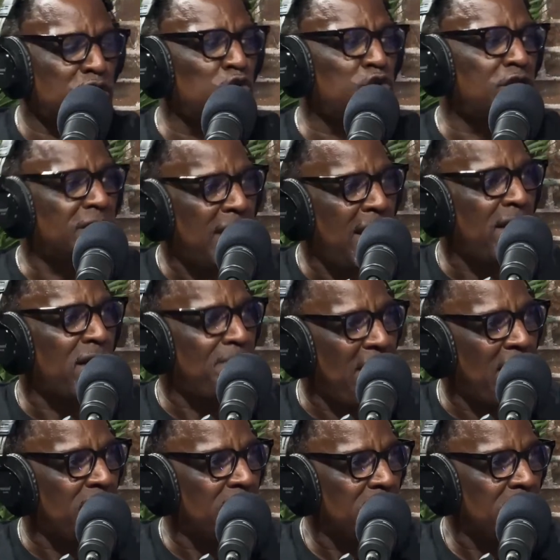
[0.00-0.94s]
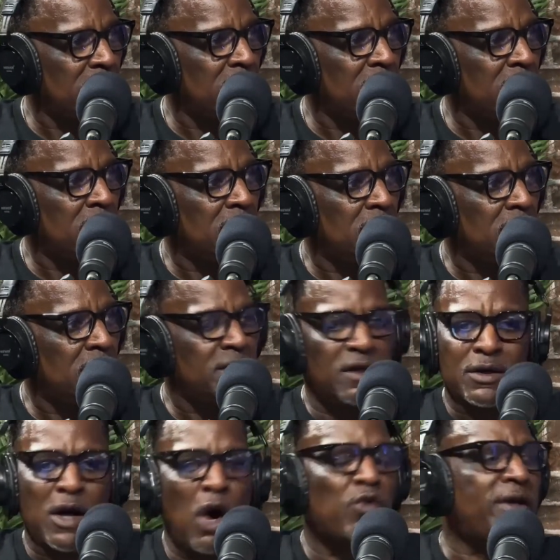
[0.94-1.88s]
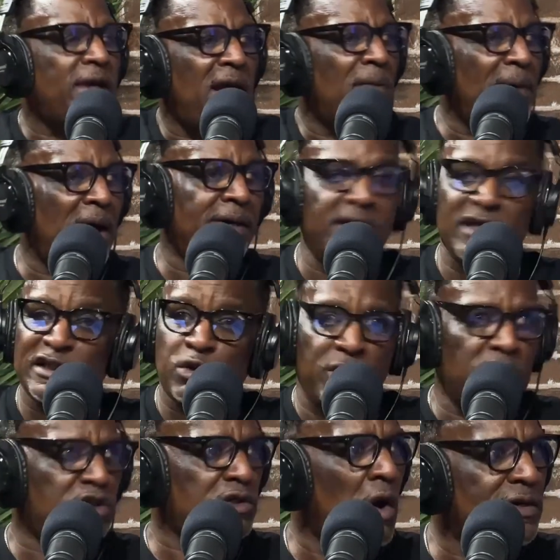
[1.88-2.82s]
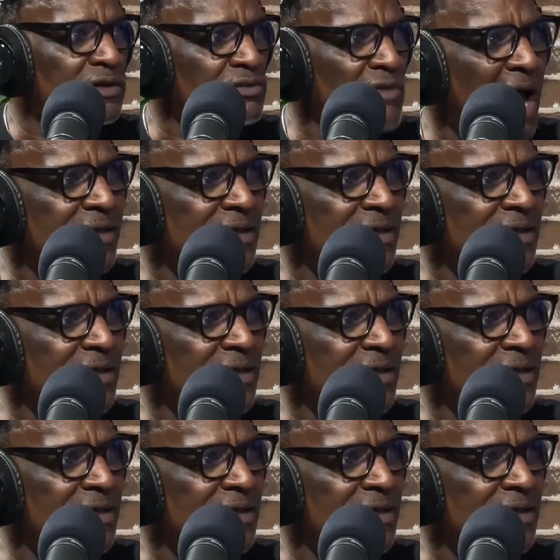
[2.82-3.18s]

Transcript: you should care about. You don't care about history. You're showing it right